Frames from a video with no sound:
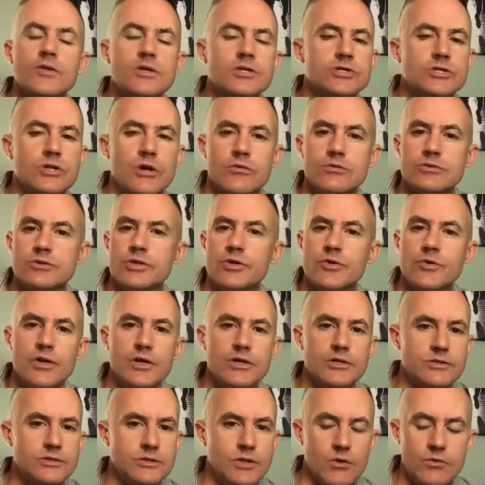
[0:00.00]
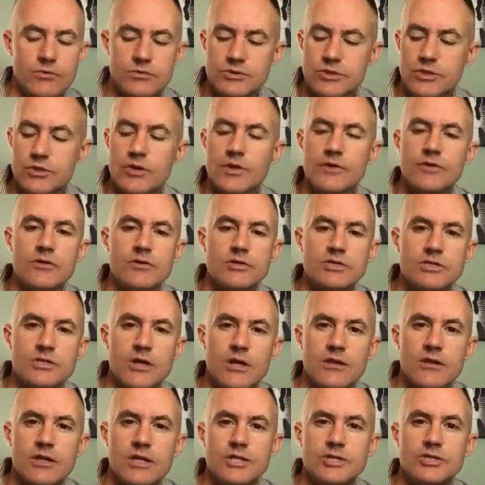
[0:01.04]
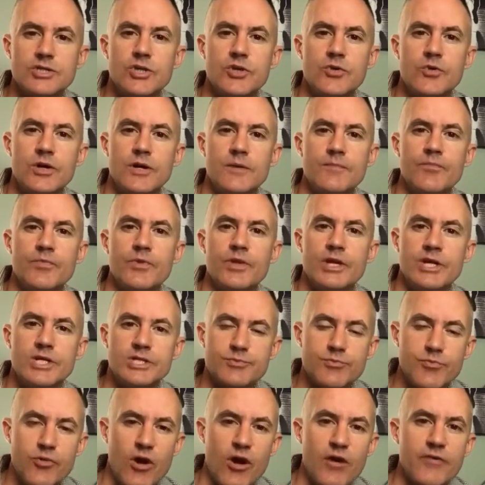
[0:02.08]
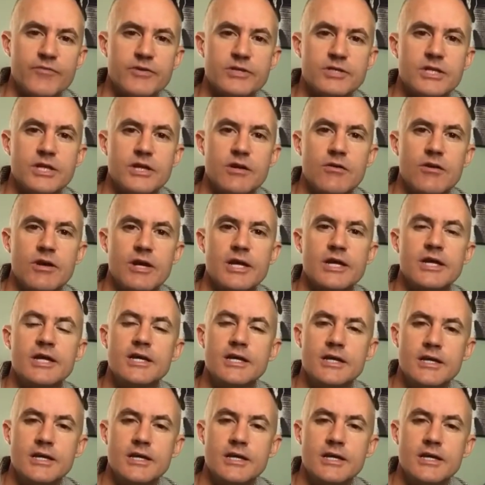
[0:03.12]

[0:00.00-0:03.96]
don't do it, there's nothing to it, it's profiteering,